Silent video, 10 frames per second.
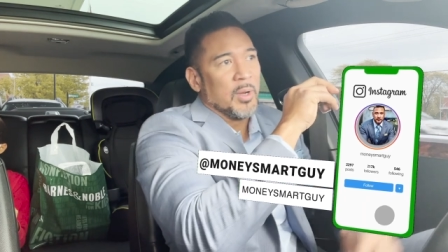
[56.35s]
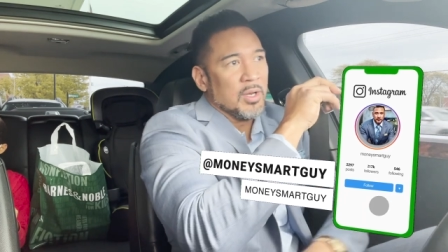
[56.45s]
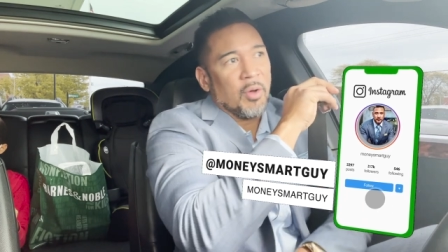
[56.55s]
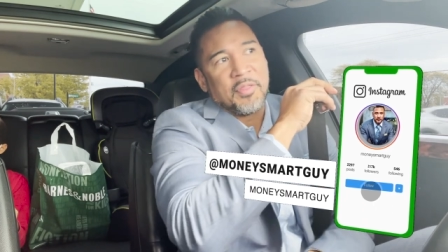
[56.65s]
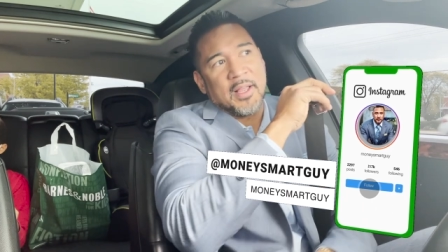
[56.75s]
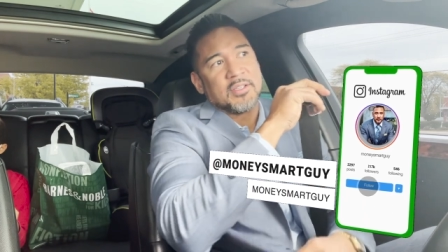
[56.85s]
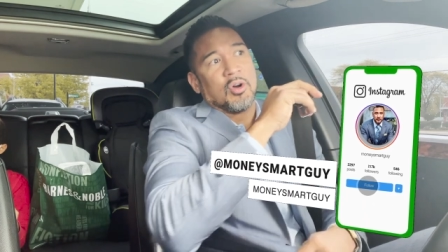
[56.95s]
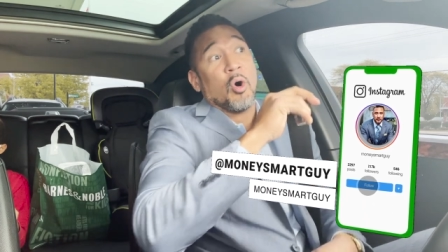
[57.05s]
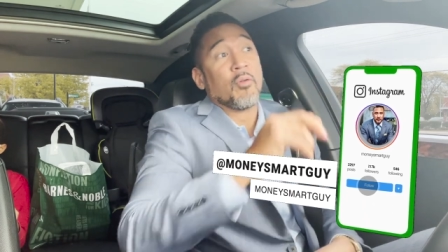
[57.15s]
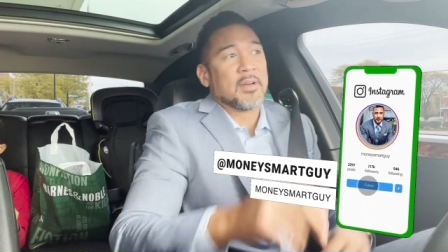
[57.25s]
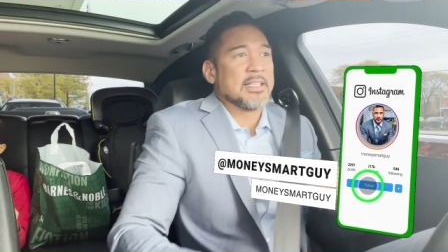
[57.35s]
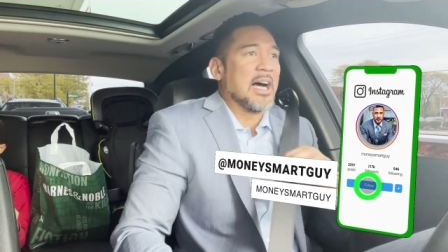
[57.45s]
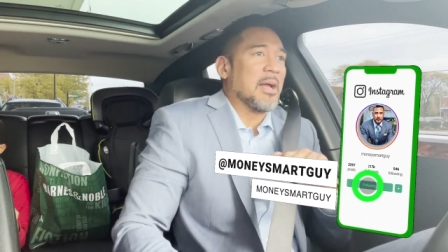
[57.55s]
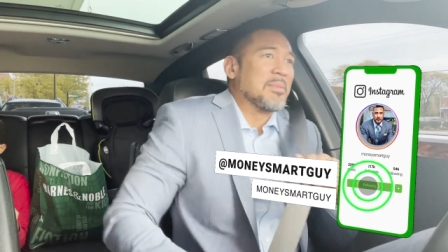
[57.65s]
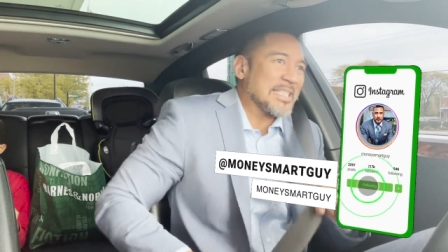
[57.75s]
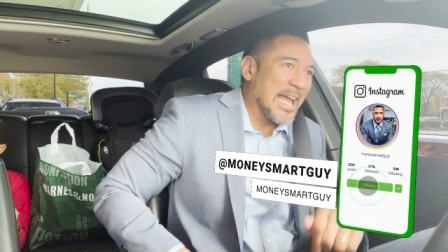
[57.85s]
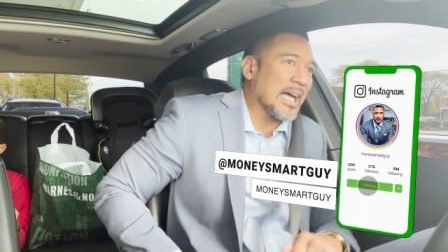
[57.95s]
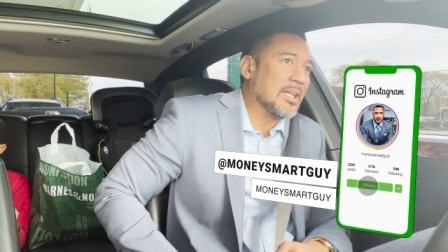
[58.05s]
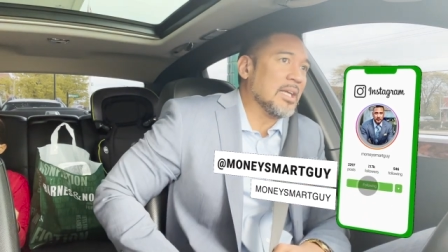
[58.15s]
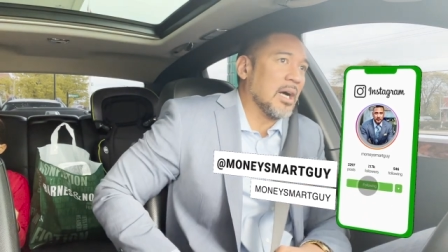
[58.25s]
we know things over time,
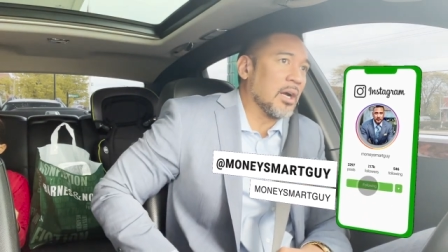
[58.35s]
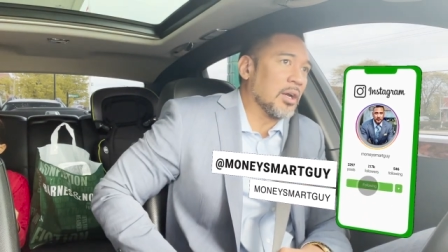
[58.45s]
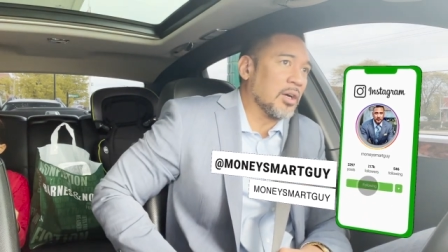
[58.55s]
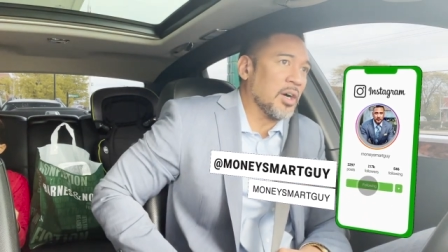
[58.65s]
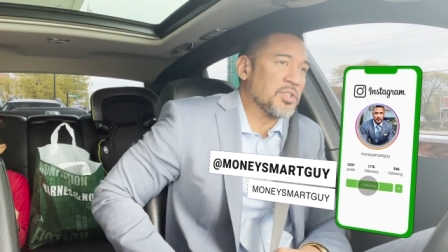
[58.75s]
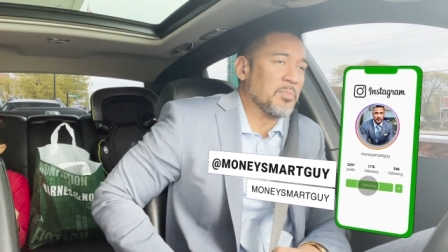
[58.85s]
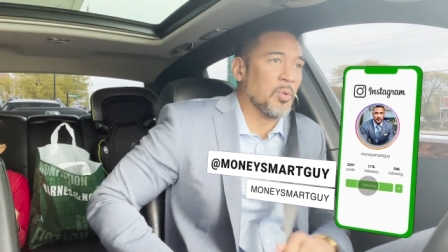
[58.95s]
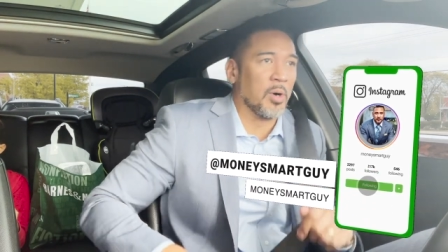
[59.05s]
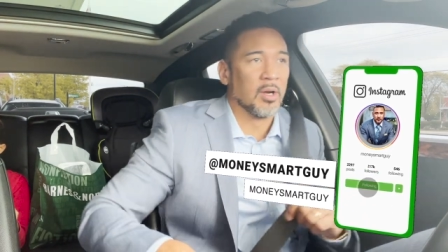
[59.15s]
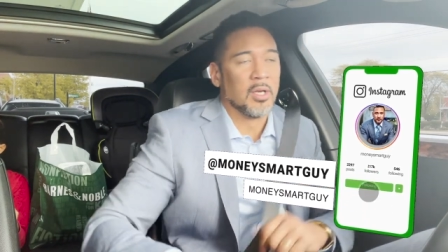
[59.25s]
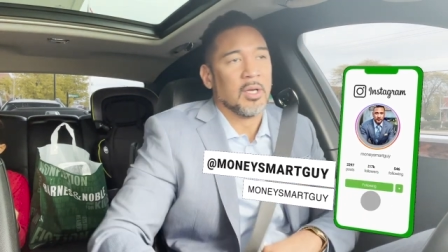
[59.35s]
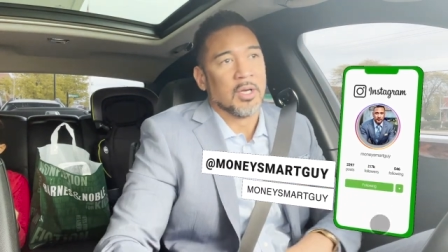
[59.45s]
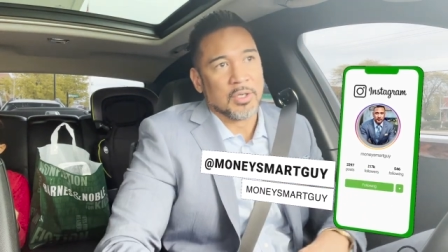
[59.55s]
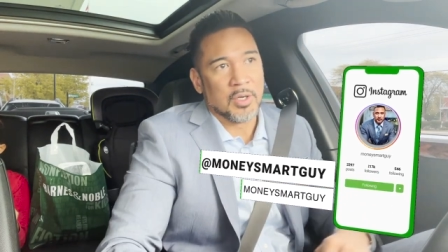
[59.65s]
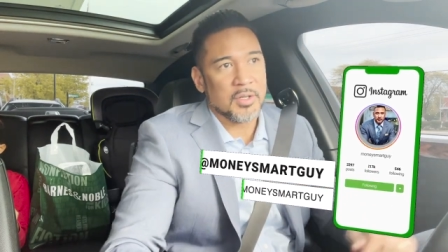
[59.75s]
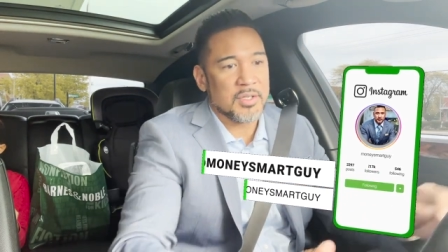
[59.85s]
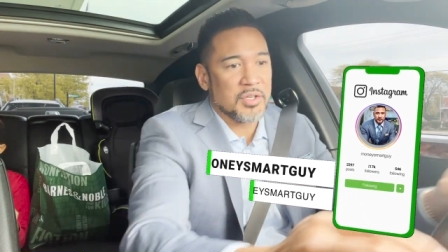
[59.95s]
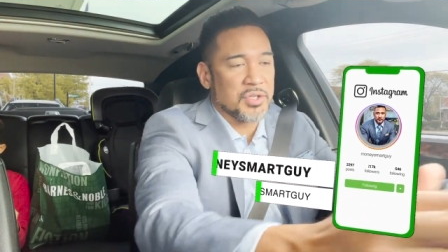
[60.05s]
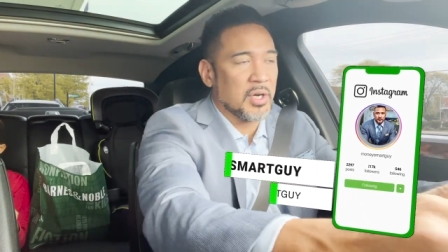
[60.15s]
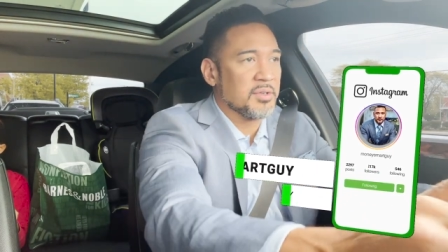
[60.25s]
sadly, are going to cost more. Goods,
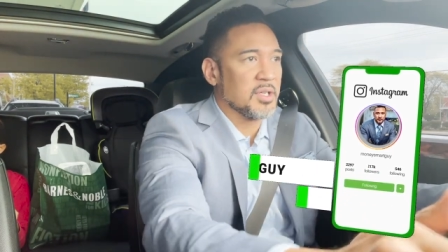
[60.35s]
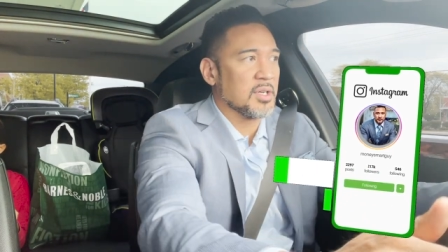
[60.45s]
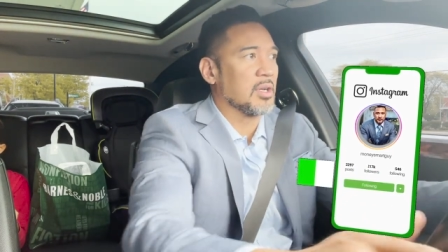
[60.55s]
services are